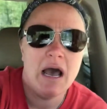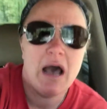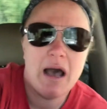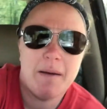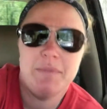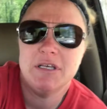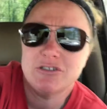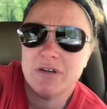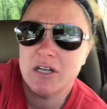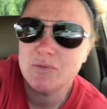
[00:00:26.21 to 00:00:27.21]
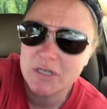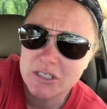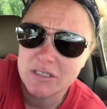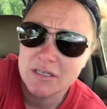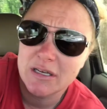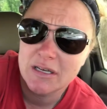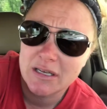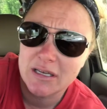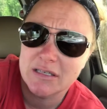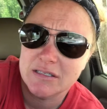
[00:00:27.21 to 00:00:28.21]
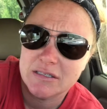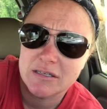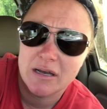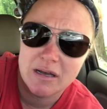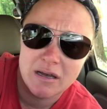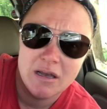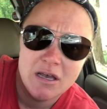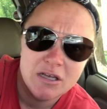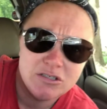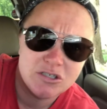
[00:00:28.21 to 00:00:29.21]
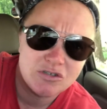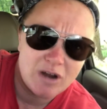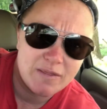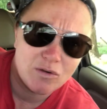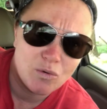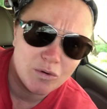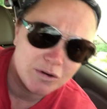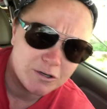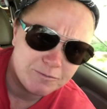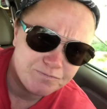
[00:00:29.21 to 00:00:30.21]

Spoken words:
yes, graduation is just around the corner.